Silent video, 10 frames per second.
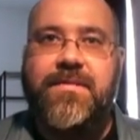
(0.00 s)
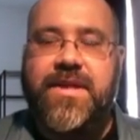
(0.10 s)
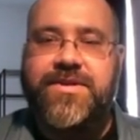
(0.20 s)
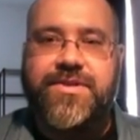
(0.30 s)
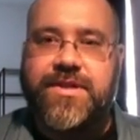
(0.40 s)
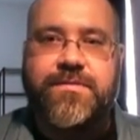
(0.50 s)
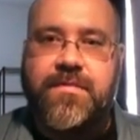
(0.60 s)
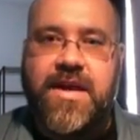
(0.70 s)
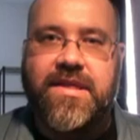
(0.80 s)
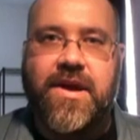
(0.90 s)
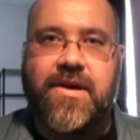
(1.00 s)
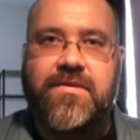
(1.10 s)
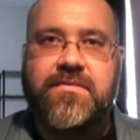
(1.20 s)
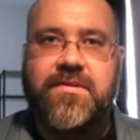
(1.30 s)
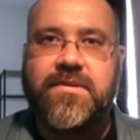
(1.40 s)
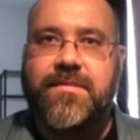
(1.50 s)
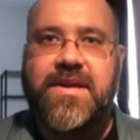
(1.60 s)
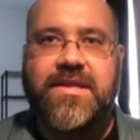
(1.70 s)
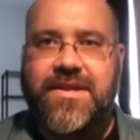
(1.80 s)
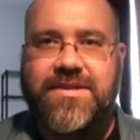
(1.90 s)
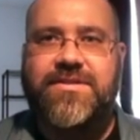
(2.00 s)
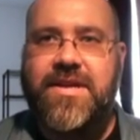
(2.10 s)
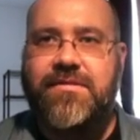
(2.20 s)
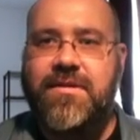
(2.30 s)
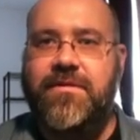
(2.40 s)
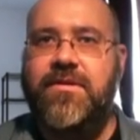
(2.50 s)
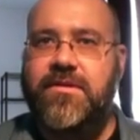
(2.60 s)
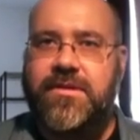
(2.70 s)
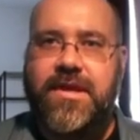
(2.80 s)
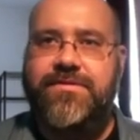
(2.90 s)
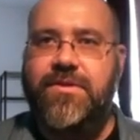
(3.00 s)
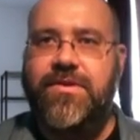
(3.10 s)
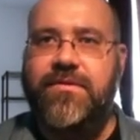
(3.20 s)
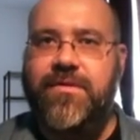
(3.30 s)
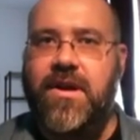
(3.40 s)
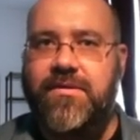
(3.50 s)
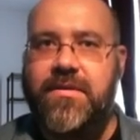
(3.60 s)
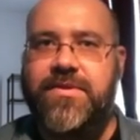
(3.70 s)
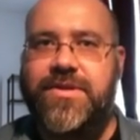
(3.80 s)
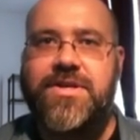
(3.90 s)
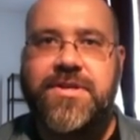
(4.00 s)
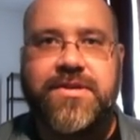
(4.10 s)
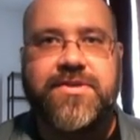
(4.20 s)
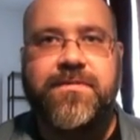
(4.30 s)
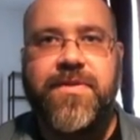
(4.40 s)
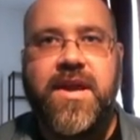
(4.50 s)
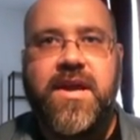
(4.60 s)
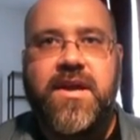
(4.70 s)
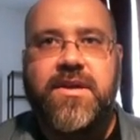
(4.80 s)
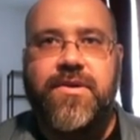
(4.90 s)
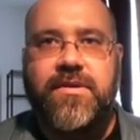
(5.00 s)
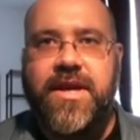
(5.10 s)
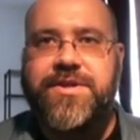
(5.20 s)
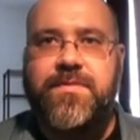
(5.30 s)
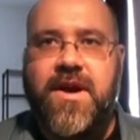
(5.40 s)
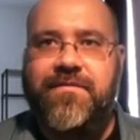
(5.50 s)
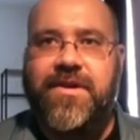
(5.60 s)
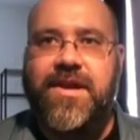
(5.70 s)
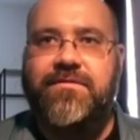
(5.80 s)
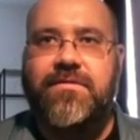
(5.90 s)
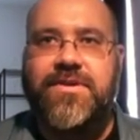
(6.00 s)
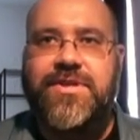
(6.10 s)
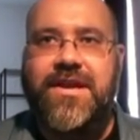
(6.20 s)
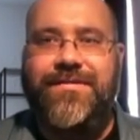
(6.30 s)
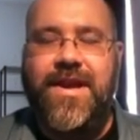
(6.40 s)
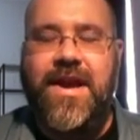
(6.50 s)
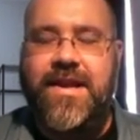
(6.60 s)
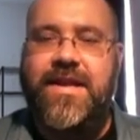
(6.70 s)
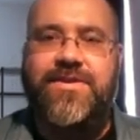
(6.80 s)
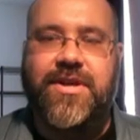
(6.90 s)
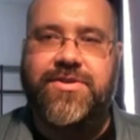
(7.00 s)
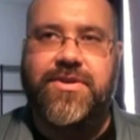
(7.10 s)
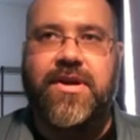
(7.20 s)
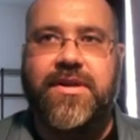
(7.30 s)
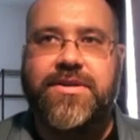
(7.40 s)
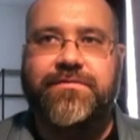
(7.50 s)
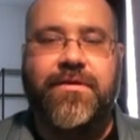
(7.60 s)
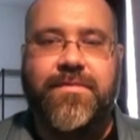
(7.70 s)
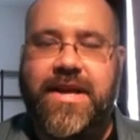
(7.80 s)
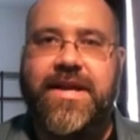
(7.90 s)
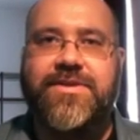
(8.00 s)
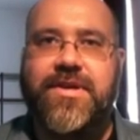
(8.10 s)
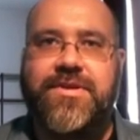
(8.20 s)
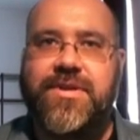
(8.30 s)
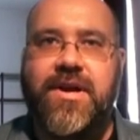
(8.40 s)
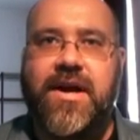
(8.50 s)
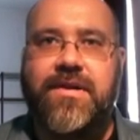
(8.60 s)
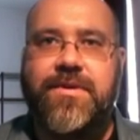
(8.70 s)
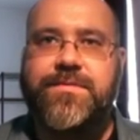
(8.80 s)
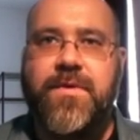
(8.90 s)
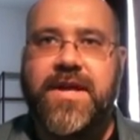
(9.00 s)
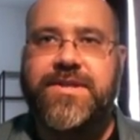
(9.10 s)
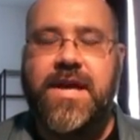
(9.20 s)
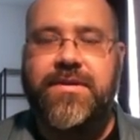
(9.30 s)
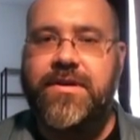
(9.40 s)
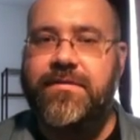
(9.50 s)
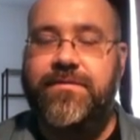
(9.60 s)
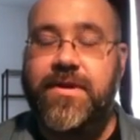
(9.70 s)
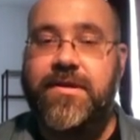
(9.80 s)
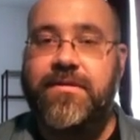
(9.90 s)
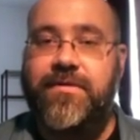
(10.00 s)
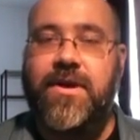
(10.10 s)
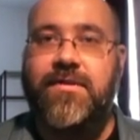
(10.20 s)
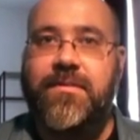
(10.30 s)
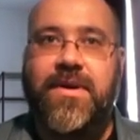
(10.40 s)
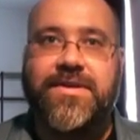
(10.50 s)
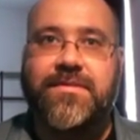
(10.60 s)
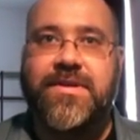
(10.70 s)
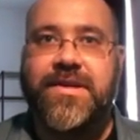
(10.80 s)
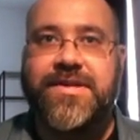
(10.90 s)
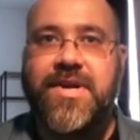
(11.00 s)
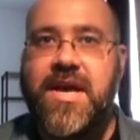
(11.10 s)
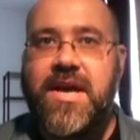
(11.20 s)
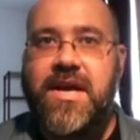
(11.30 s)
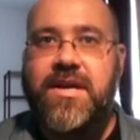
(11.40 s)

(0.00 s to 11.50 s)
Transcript: Maybe that's just me, though. I mean, this, however, leaves you with the following positions. Your alleged prophet never received any such knowledge from any such god, which breaks down into the, into the following possibilities.